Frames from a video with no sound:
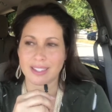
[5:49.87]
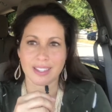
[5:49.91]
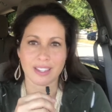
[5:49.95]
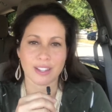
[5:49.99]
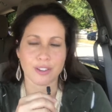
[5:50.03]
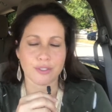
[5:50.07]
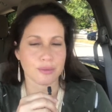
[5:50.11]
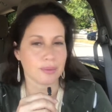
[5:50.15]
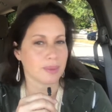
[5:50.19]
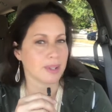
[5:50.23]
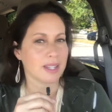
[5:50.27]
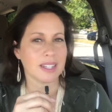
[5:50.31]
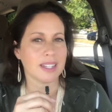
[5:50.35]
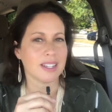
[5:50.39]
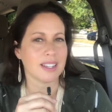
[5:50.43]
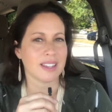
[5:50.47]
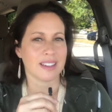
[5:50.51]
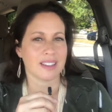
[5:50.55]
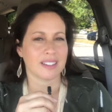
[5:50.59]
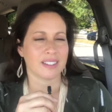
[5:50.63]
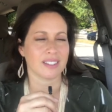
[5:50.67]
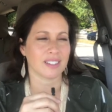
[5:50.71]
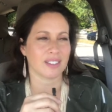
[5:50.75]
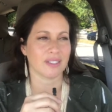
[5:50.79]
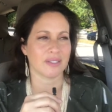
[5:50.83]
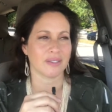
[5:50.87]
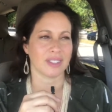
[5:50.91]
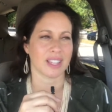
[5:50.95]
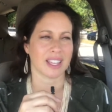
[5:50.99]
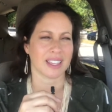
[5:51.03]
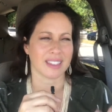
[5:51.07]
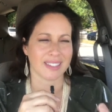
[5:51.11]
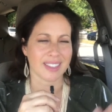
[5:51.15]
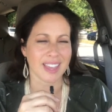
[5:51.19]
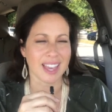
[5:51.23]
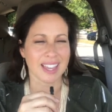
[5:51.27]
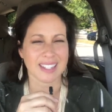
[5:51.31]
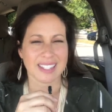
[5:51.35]
ingredient of
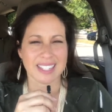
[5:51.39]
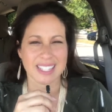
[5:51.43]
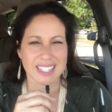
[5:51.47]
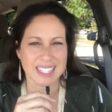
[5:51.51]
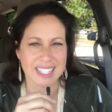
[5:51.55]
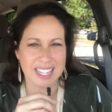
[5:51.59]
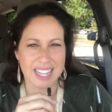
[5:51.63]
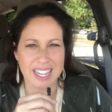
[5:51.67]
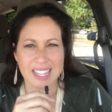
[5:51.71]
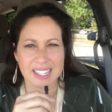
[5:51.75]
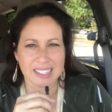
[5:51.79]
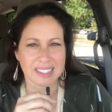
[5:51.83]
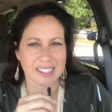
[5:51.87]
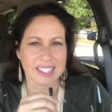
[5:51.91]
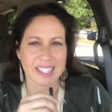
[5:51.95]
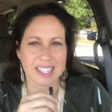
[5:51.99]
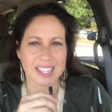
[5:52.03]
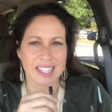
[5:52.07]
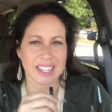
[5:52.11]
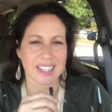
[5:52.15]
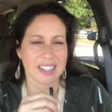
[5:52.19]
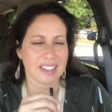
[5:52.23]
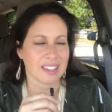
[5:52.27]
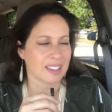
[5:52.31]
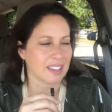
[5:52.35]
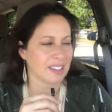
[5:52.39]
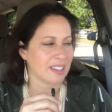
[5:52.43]
like that daily